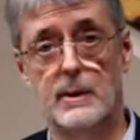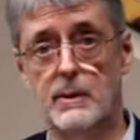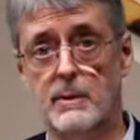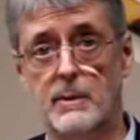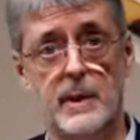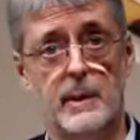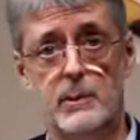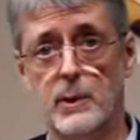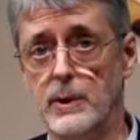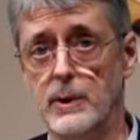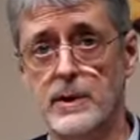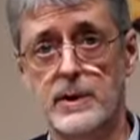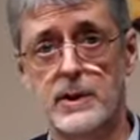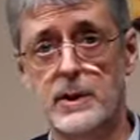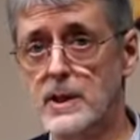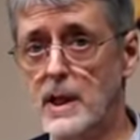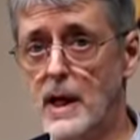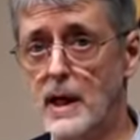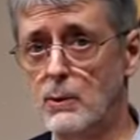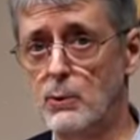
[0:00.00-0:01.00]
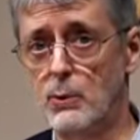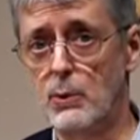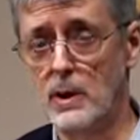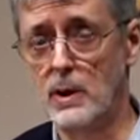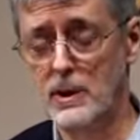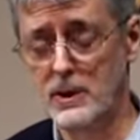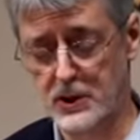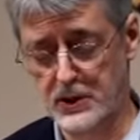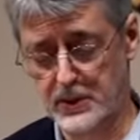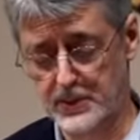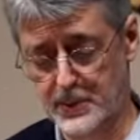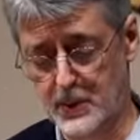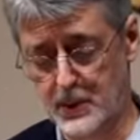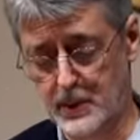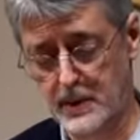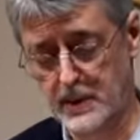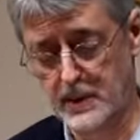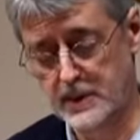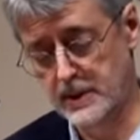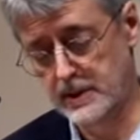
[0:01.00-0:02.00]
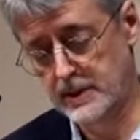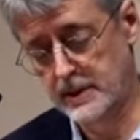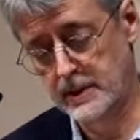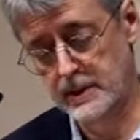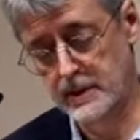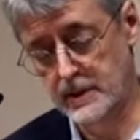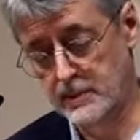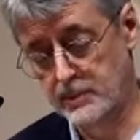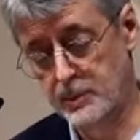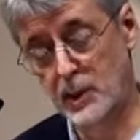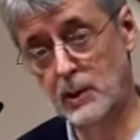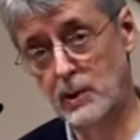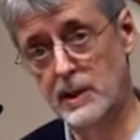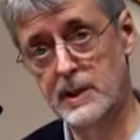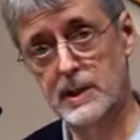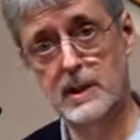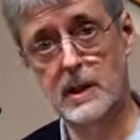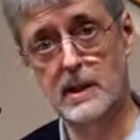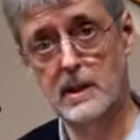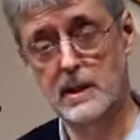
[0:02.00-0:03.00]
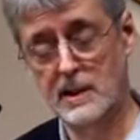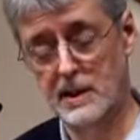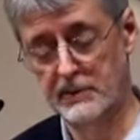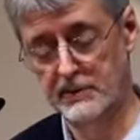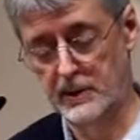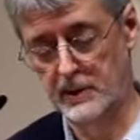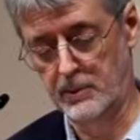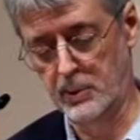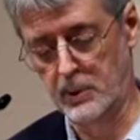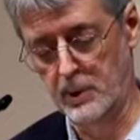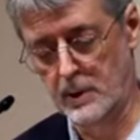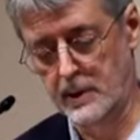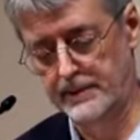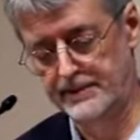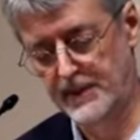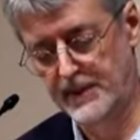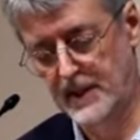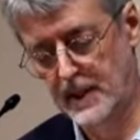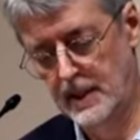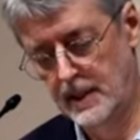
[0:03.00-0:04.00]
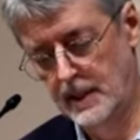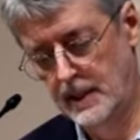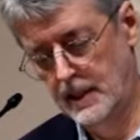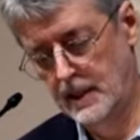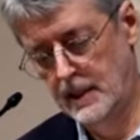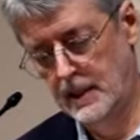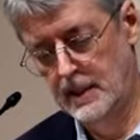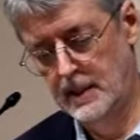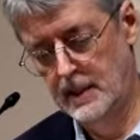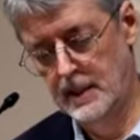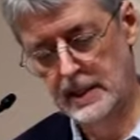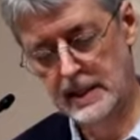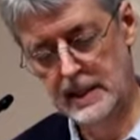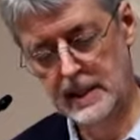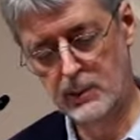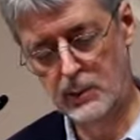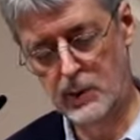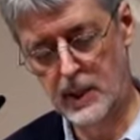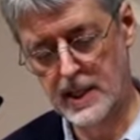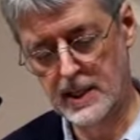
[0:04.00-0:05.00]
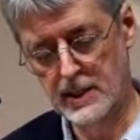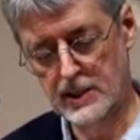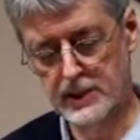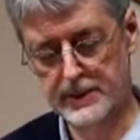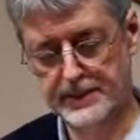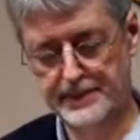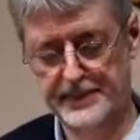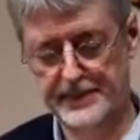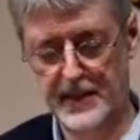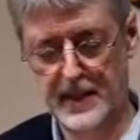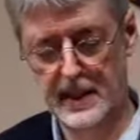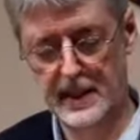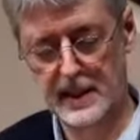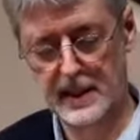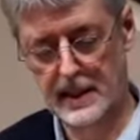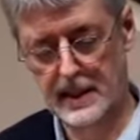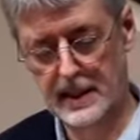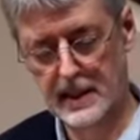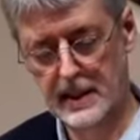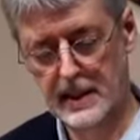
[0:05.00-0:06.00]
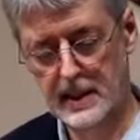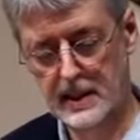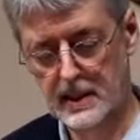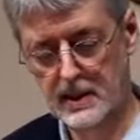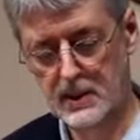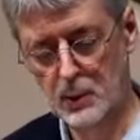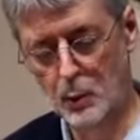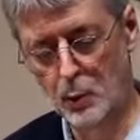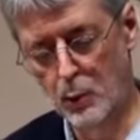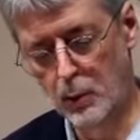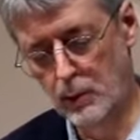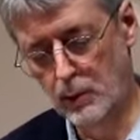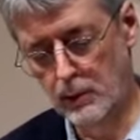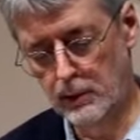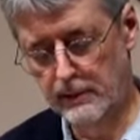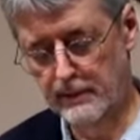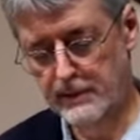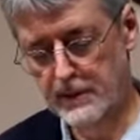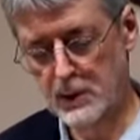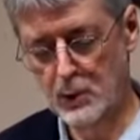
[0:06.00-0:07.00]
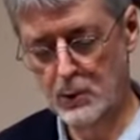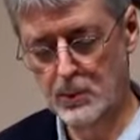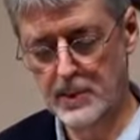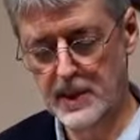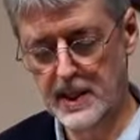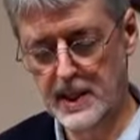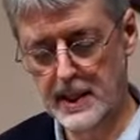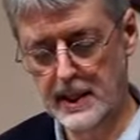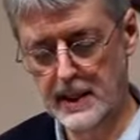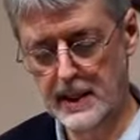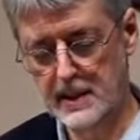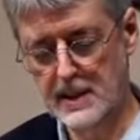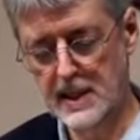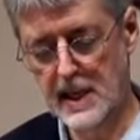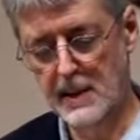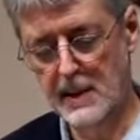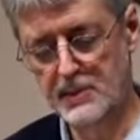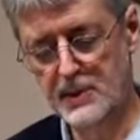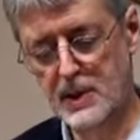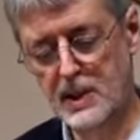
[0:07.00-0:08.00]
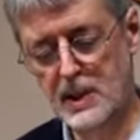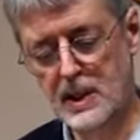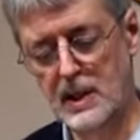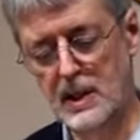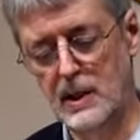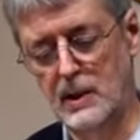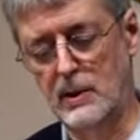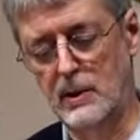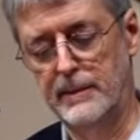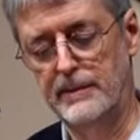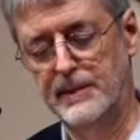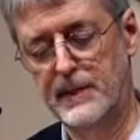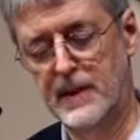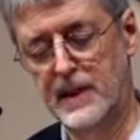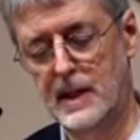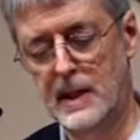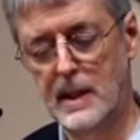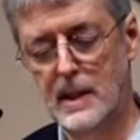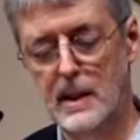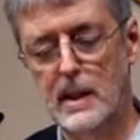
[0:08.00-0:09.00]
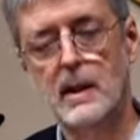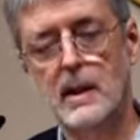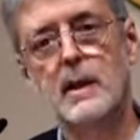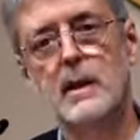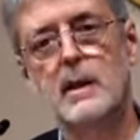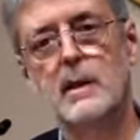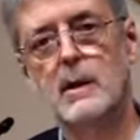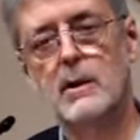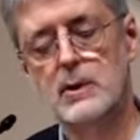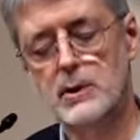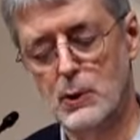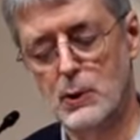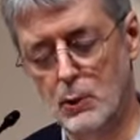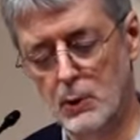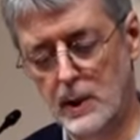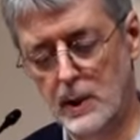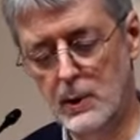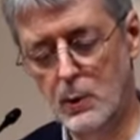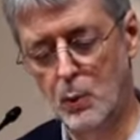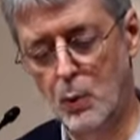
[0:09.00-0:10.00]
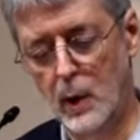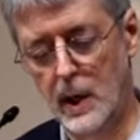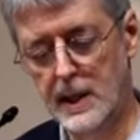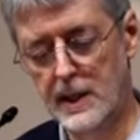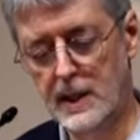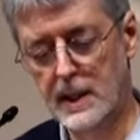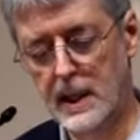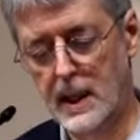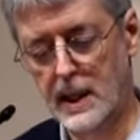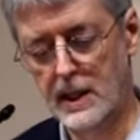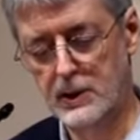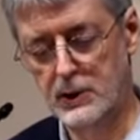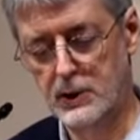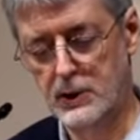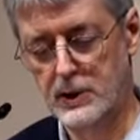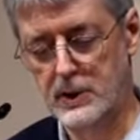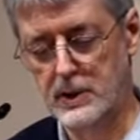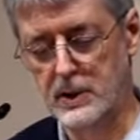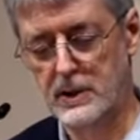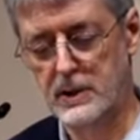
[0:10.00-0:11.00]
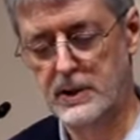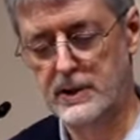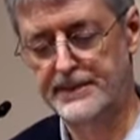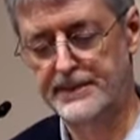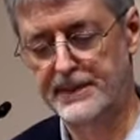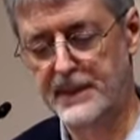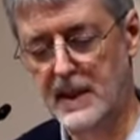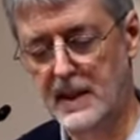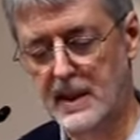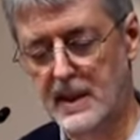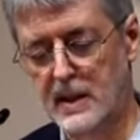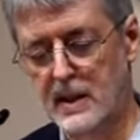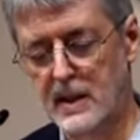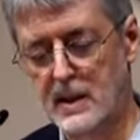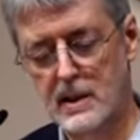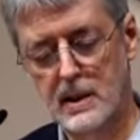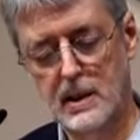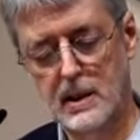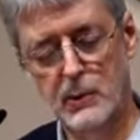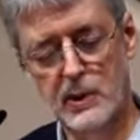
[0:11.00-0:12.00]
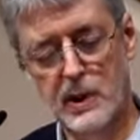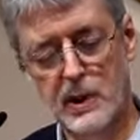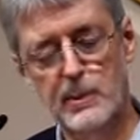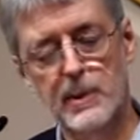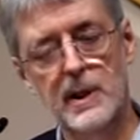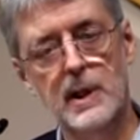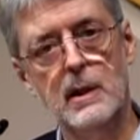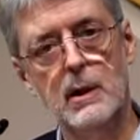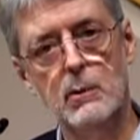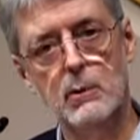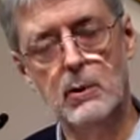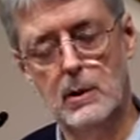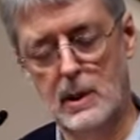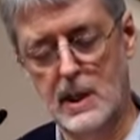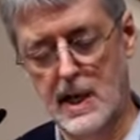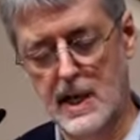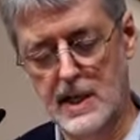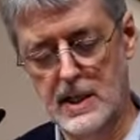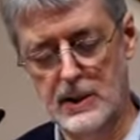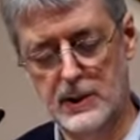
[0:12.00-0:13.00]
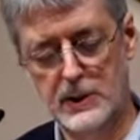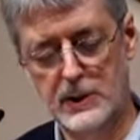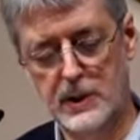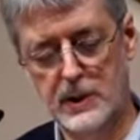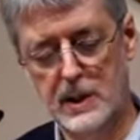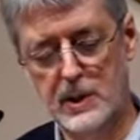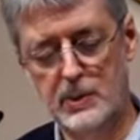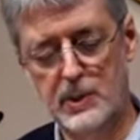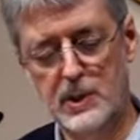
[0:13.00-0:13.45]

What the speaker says: And remember, this is not a religious book. This is a purely scientific book. He writes, in the worldview being adopted here, there is only one consciousness, though it can be localized